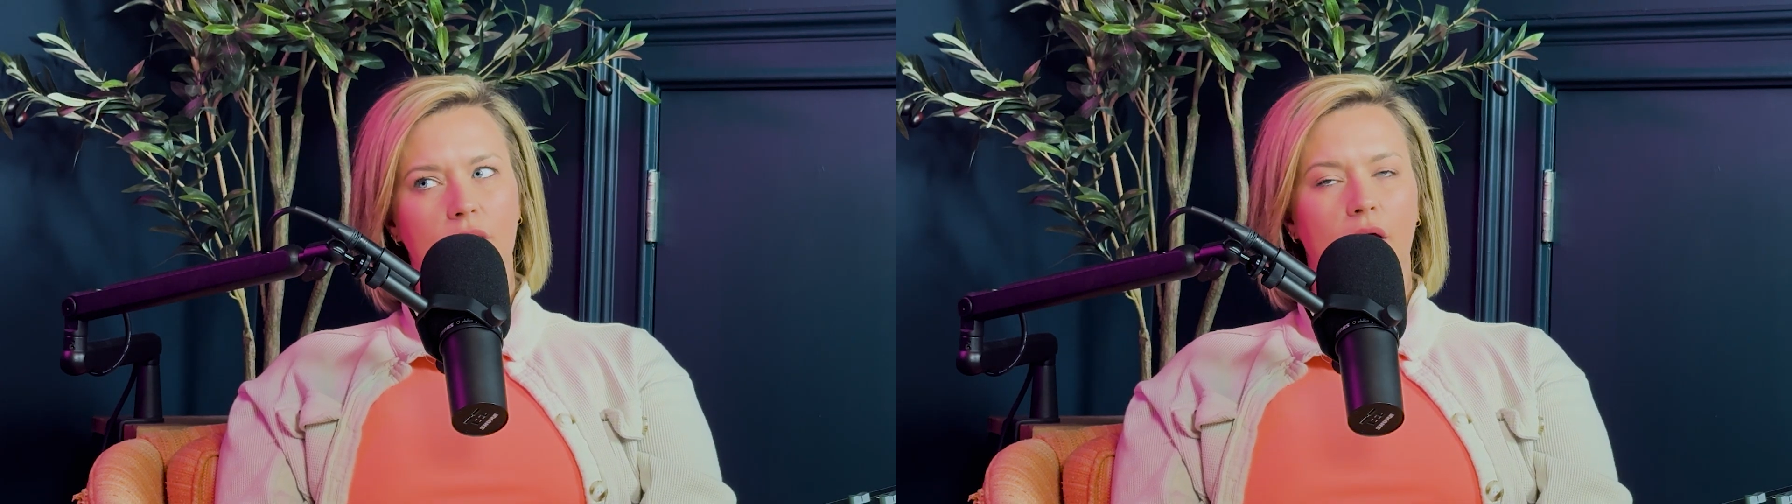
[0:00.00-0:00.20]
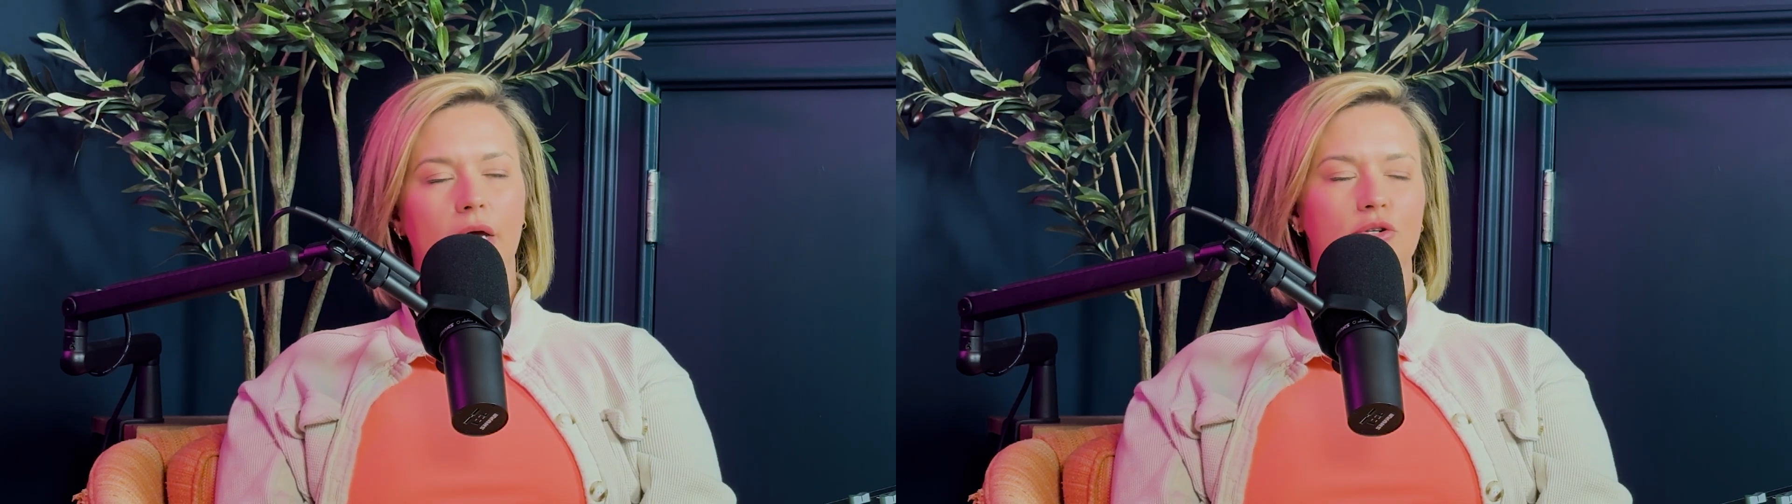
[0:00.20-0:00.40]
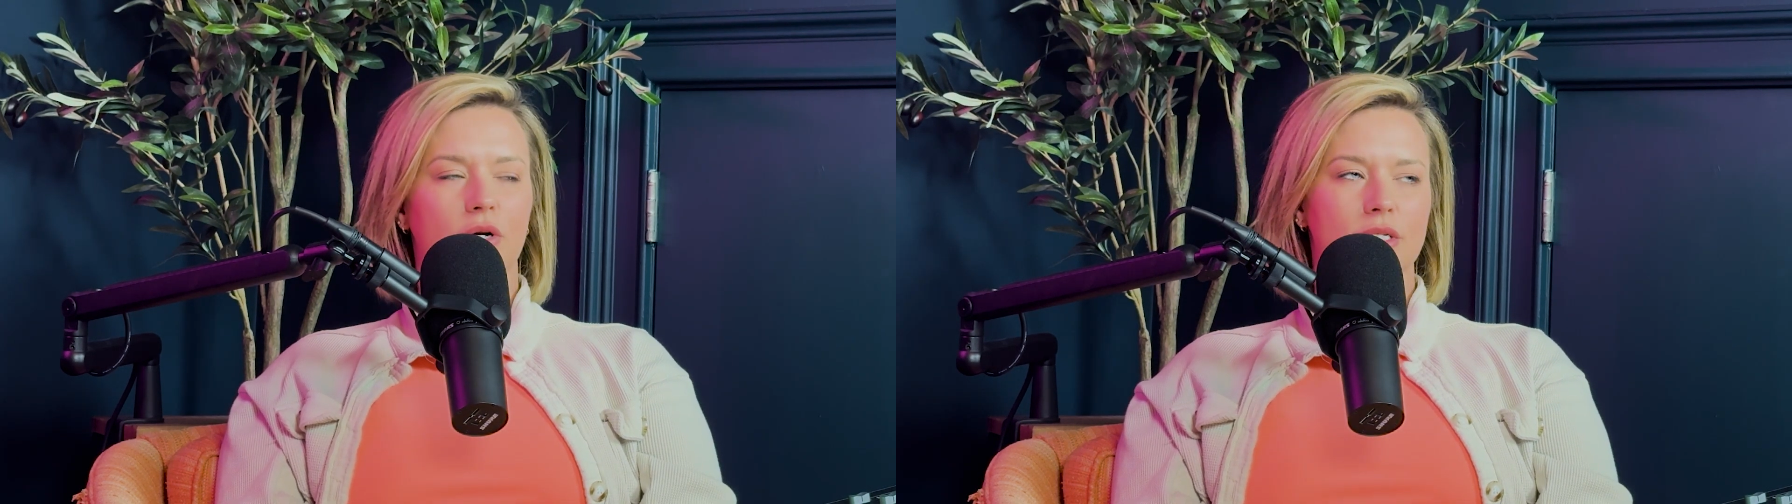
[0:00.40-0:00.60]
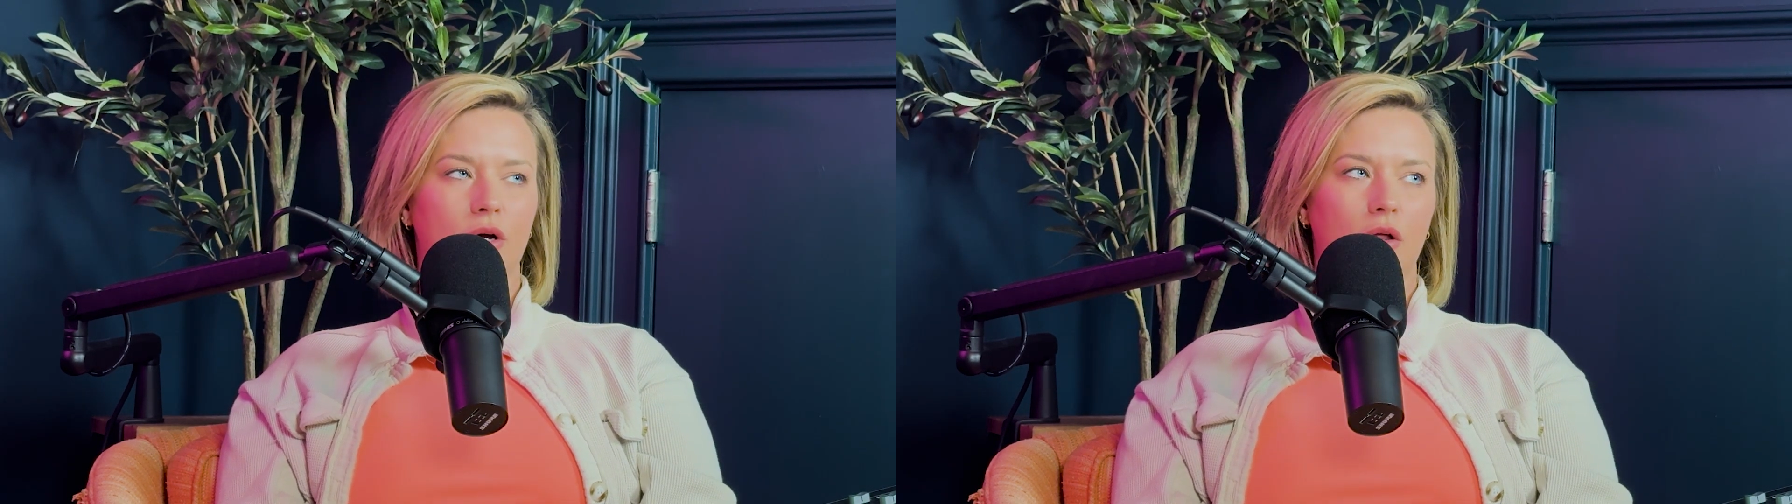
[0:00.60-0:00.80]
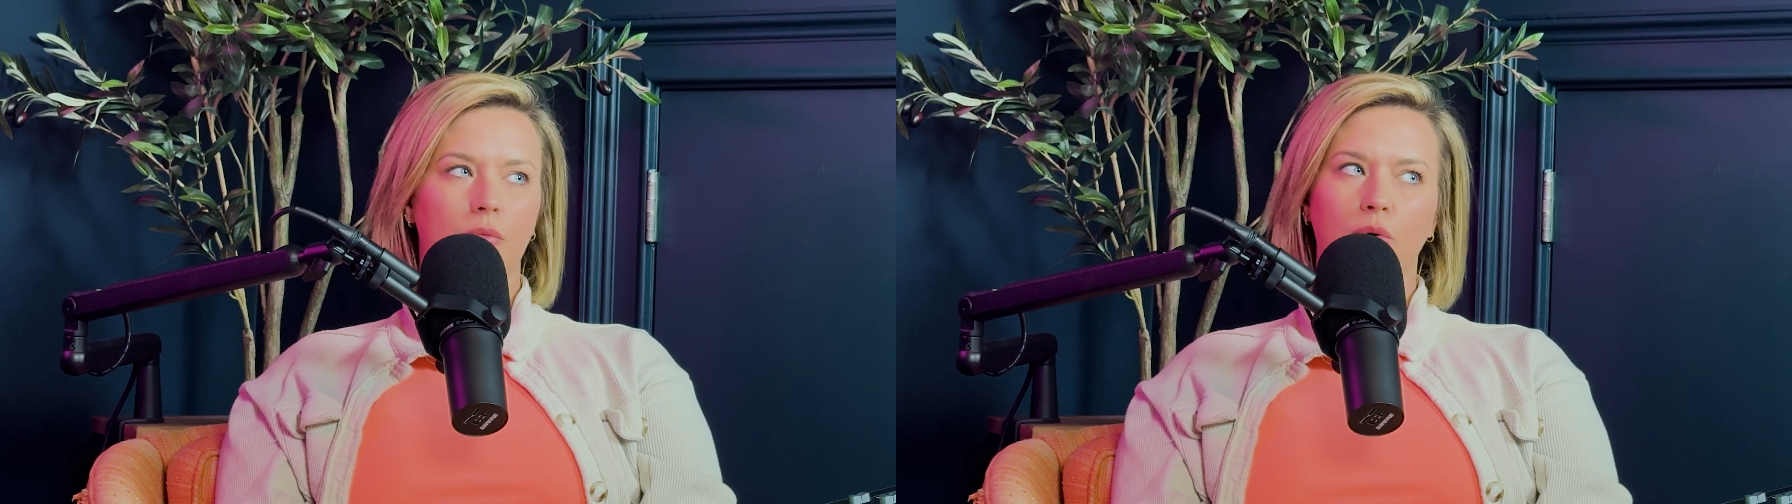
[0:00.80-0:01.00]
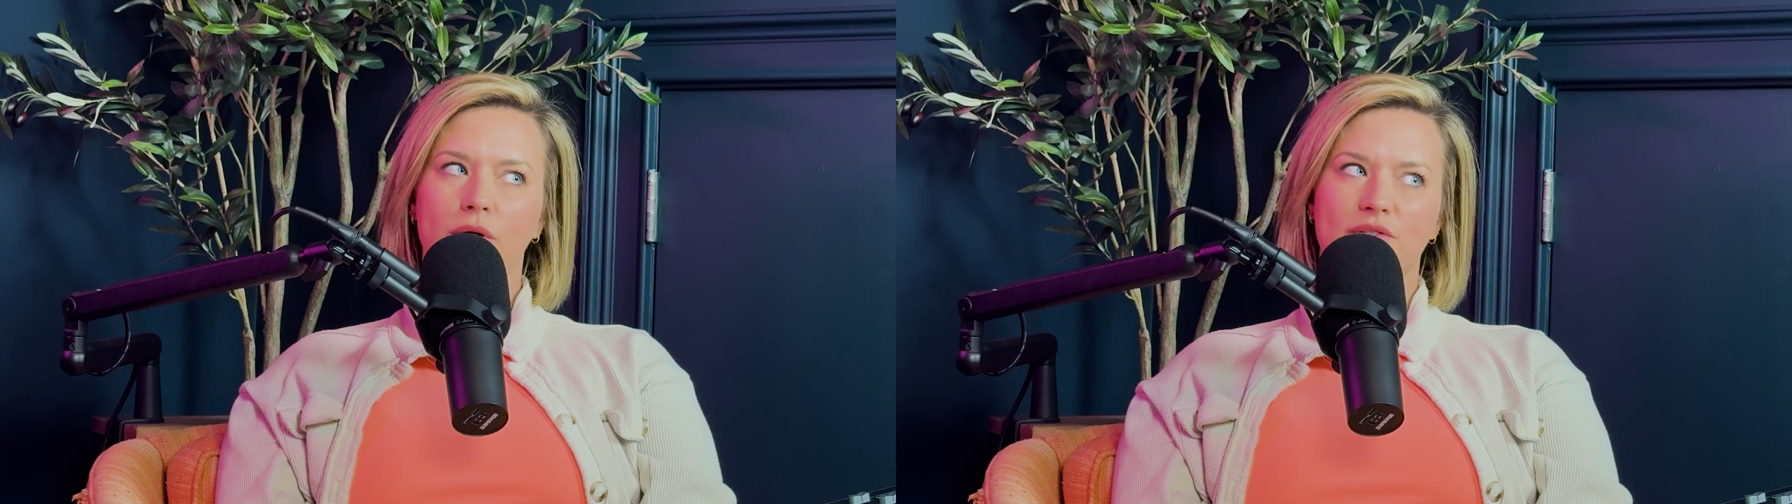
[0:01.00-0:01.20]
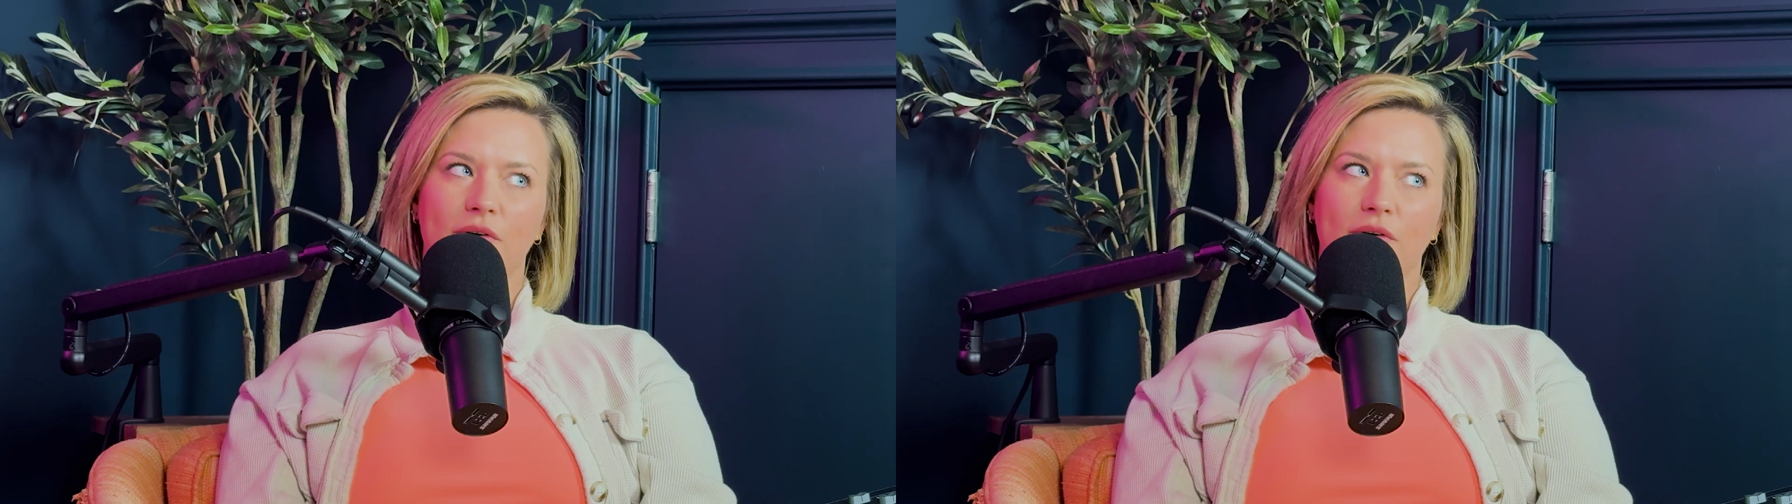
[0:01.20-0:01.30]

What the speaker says: He tries to call the boys'